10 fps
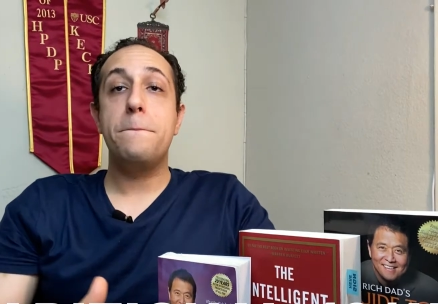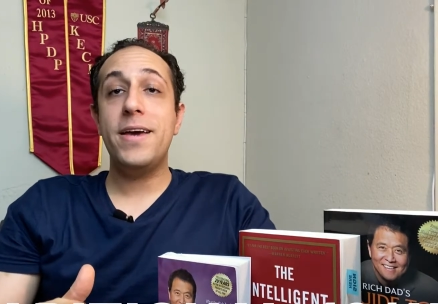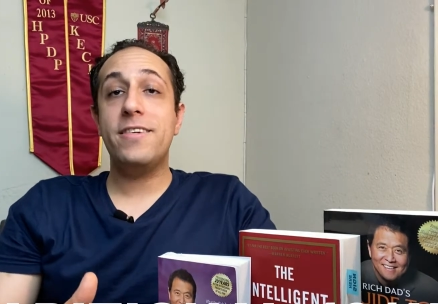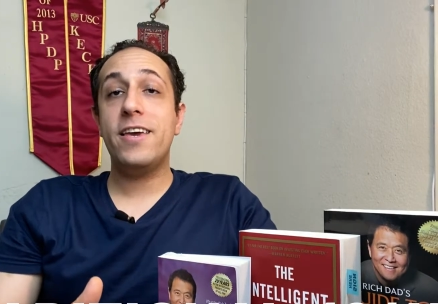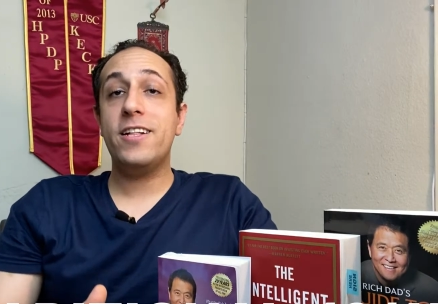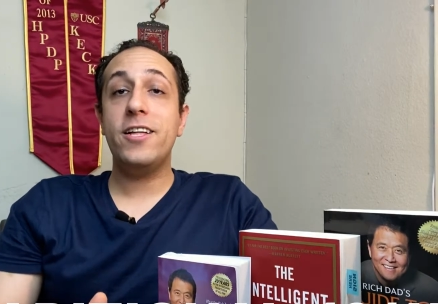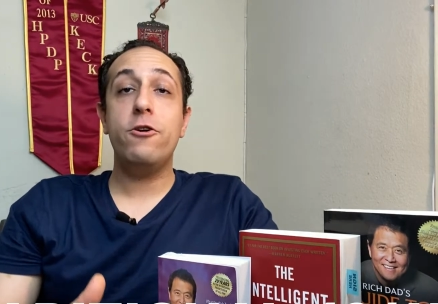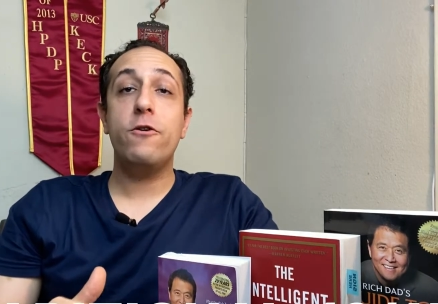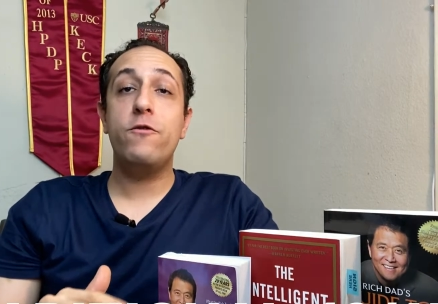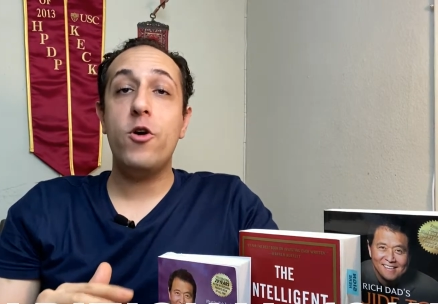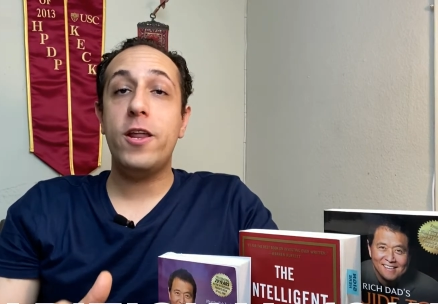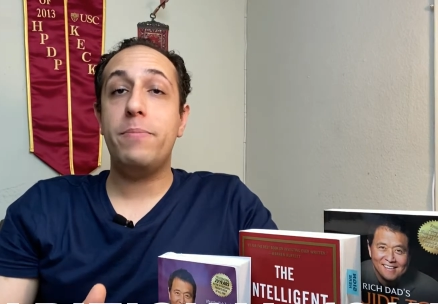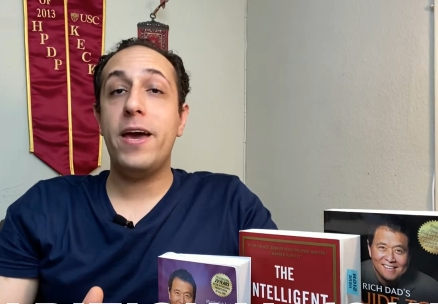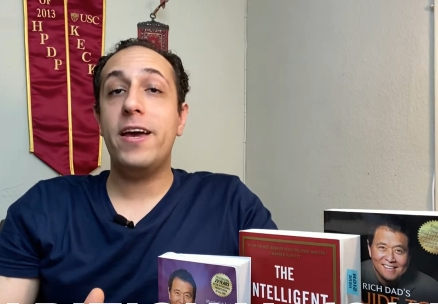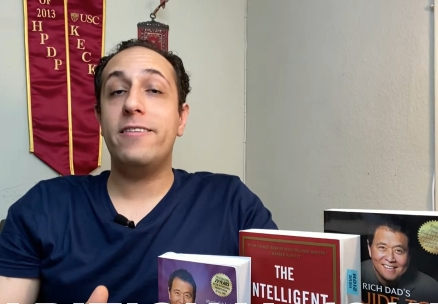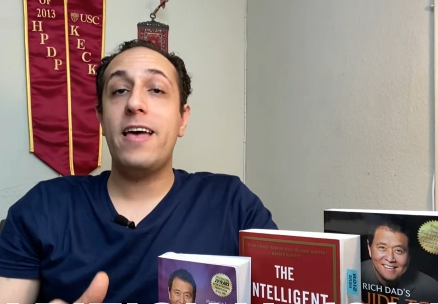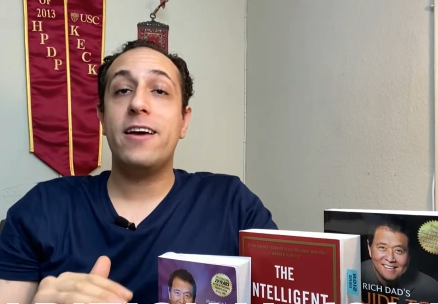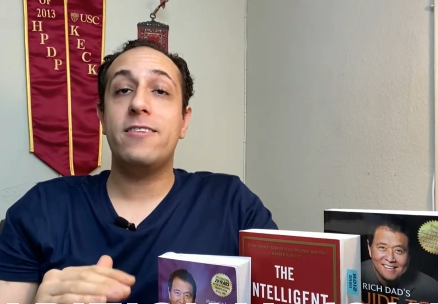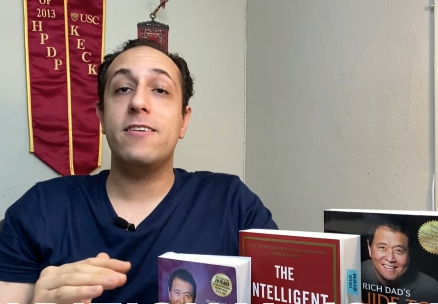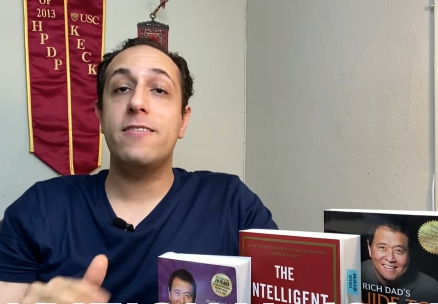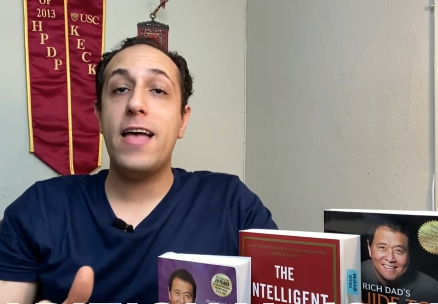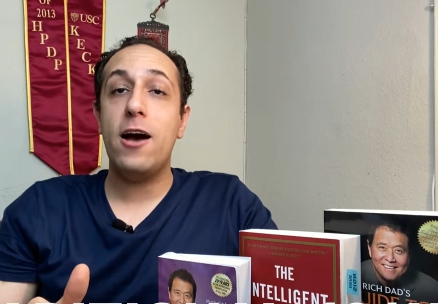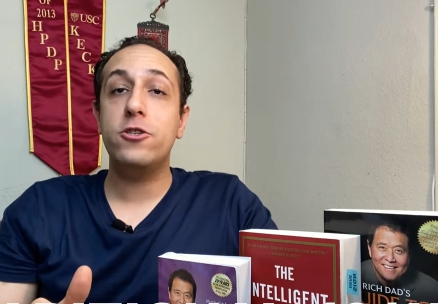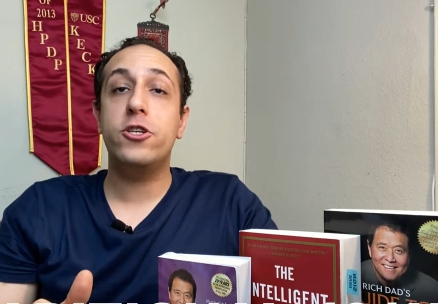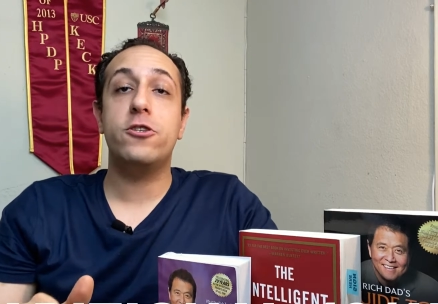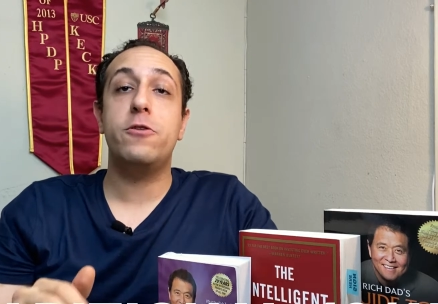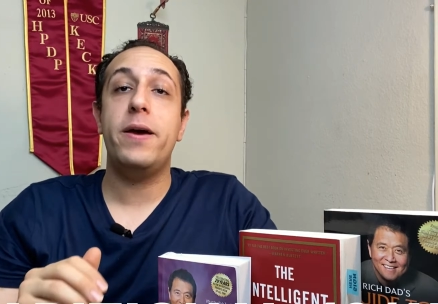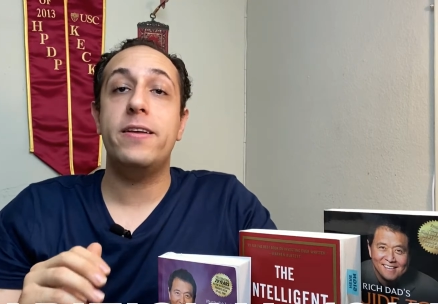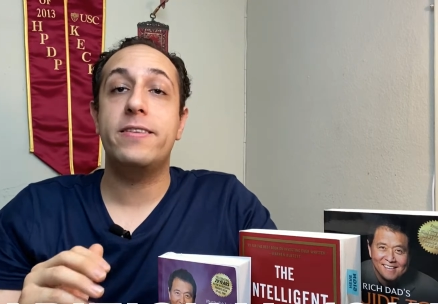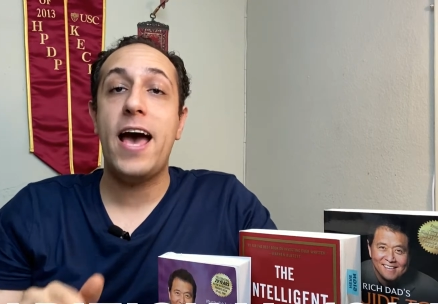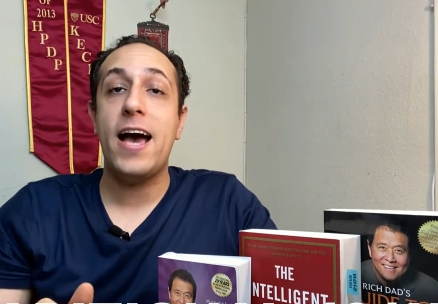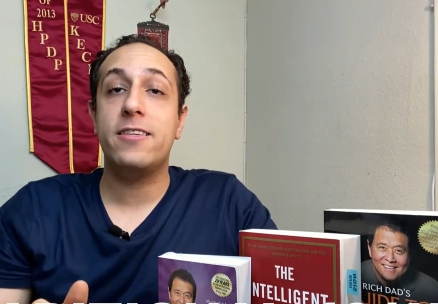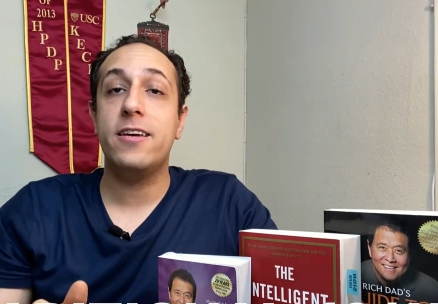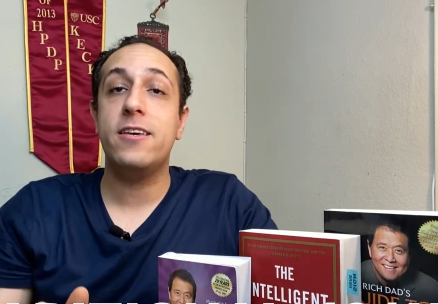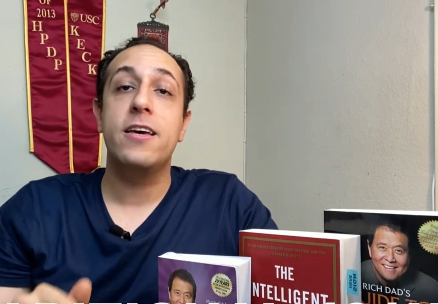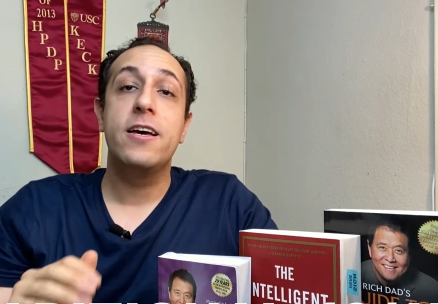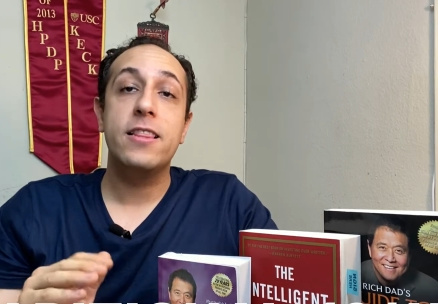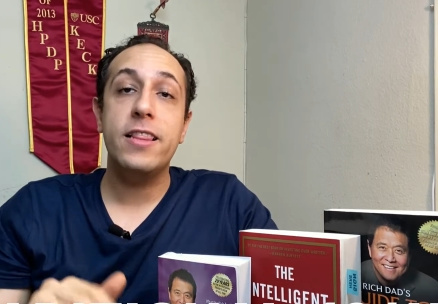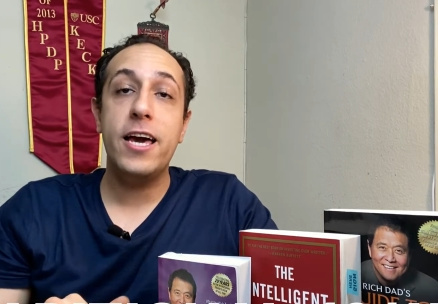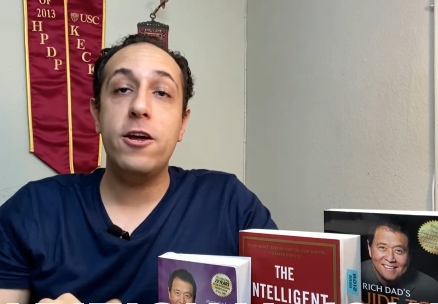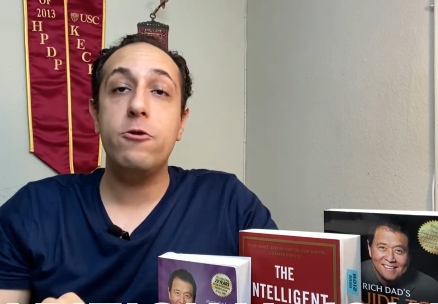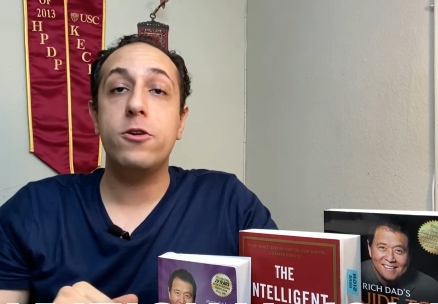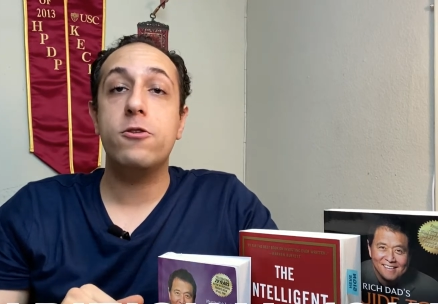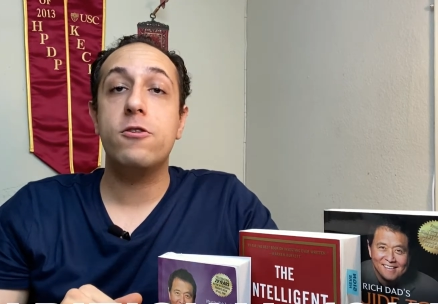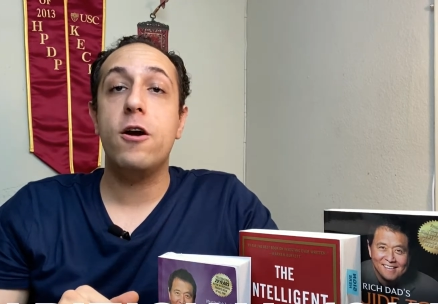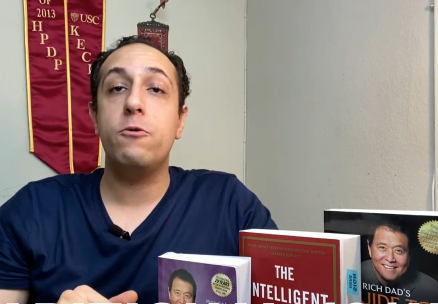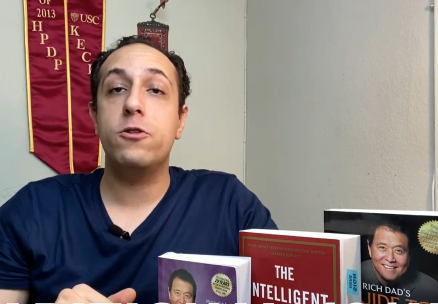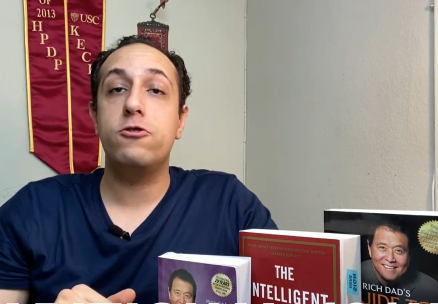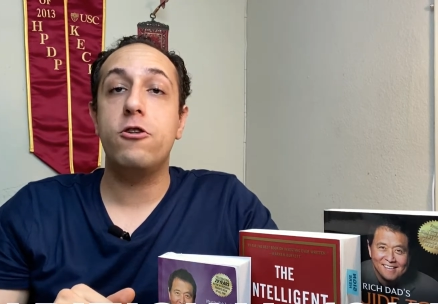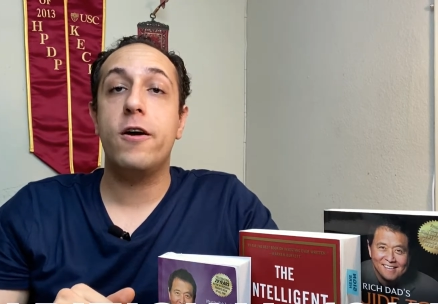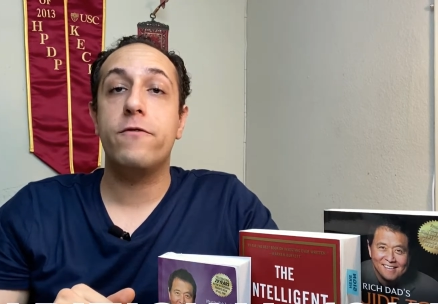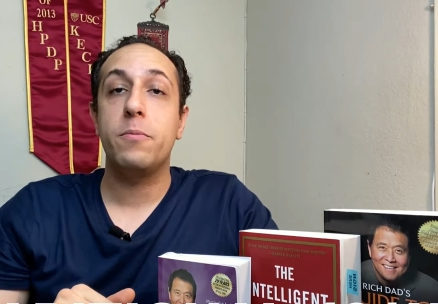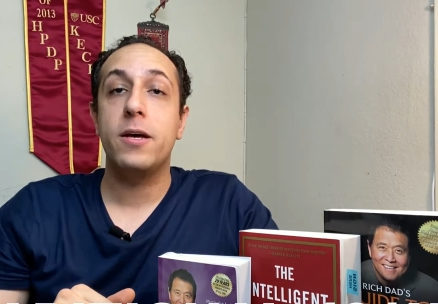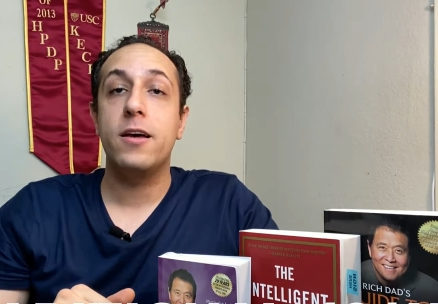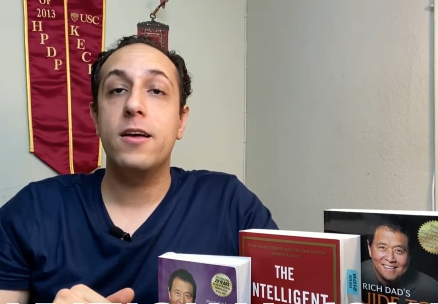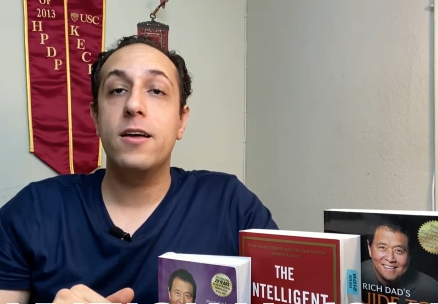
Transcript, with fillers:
Speaker 1: Basically, you're avoiding paying taxes now just to pay taxes later when you start withdrawing from it.